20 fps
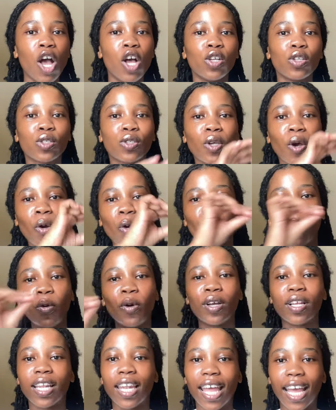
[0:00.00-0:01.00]
So
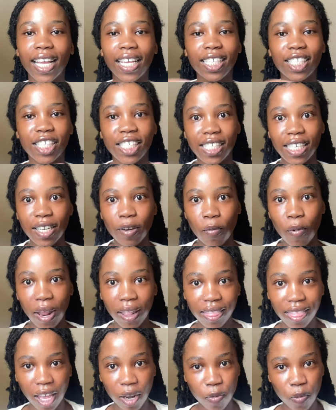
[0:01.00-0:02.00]
like she
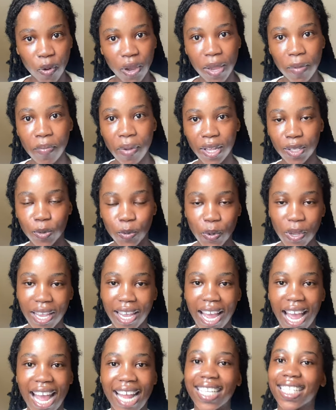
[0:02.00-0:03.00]
went that way phansi
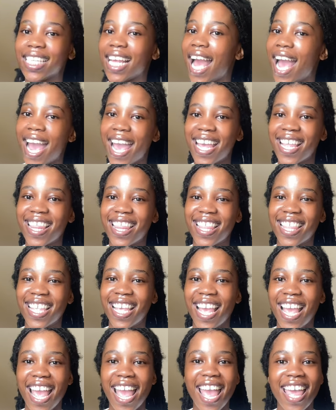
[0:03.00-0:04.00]
kwegadi.
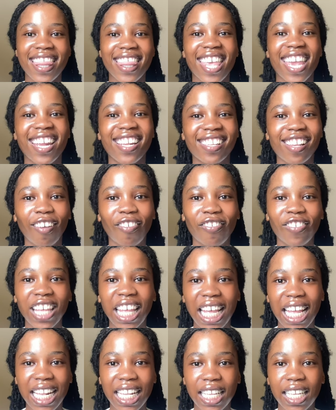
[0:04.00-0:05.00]
Then
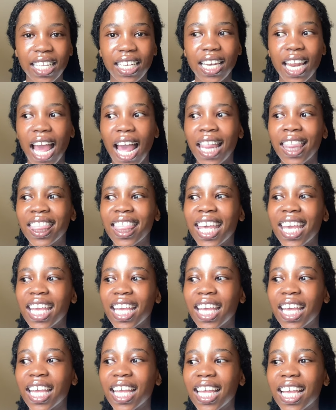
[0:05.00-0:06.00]
safika endlini. I
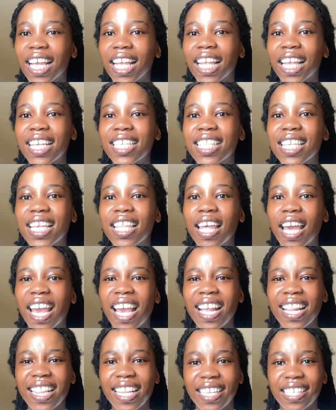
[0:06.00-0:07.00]
think it's either
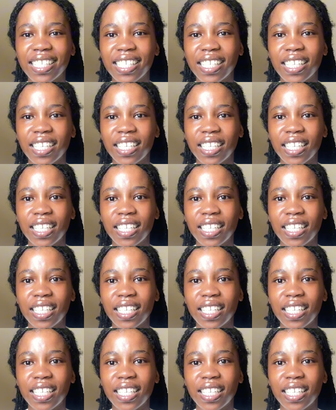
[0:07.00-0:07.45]
endlini